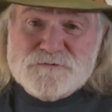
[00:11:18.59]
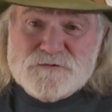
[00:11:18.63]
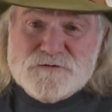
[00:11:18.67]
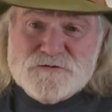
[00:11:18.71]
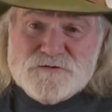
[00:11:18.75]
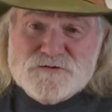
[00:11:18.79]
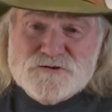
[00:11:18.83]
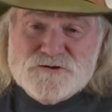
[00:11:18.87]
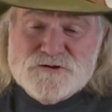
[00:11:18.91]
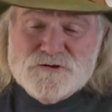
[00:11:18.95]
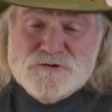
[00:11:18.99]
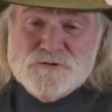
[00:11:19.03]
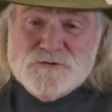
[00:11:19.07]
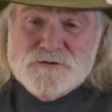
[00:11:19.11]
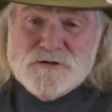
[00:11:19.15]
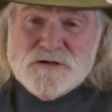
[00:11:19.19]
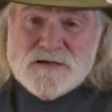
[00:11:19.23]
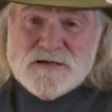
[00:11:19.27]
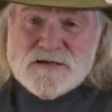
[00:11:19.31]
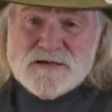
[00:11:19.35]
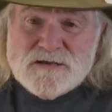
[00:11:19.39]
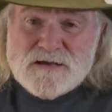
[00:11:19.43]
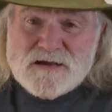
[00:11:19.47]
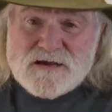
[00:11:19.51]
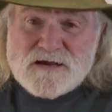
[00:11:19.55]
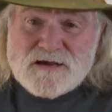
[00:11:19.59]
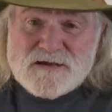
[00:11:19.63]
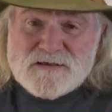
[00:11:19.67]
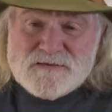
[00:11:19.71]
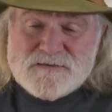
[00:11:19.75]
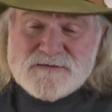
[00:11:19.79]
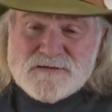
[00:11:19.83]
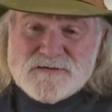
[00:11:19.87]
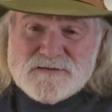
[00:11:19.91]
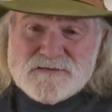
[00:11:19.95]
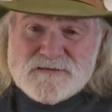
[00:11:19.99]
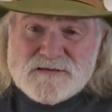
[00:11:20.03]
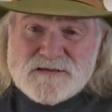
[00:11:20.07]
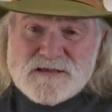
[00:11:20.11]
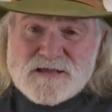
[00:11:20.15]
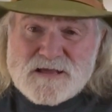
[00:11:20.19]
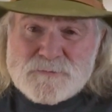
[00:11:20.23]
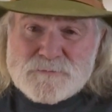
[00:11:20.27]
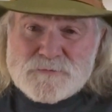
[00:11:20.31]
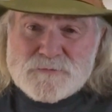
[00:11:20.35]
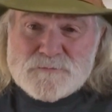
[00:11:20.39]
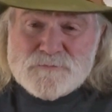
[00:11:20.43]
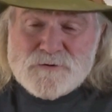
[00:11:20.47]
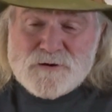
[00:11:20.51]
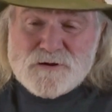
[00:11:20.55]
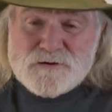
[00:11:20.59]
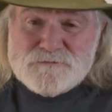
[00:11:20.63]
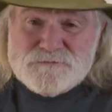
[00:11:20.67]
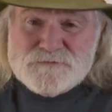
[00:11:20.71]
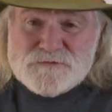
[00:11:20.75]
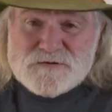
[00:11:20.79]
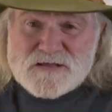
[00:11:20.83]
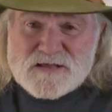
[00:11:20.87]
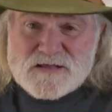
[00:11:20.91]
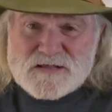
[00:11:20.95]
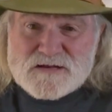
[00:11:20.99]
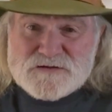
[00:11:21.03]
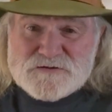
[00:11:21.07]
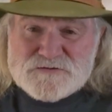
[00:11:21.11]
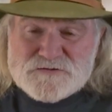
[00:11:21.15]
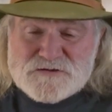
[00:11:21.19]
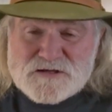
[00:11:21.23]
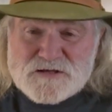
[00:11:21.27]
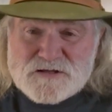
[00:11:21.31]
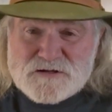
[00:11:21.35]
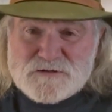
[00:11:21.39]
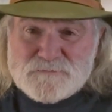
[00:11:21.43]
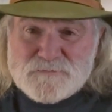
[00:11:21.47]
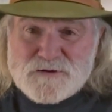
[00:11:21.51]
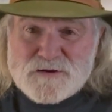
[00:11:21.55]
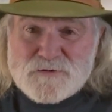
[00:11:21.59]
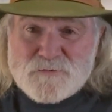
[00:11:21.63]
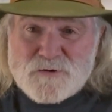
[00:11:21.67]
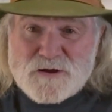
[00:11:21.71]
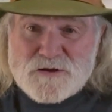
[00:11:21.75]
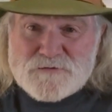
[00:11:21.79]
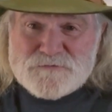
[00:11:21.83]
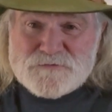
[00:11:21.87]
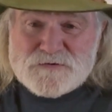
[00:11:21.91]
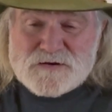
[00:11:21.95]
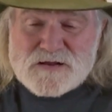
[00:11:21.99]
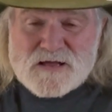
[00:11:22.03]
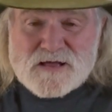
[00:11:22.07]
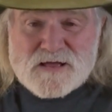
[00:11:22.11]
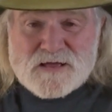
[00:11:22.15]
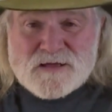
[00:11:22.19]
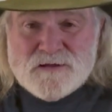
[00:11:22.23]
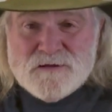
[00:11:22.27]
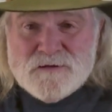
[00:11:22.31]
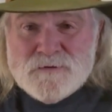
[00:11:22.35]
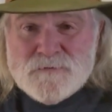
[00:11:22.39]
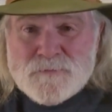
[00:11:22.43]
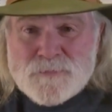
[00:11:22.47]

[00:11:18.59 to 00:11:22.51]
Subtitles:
shoot, I think the Cap and Ball Fanatic Channel, my wife and I,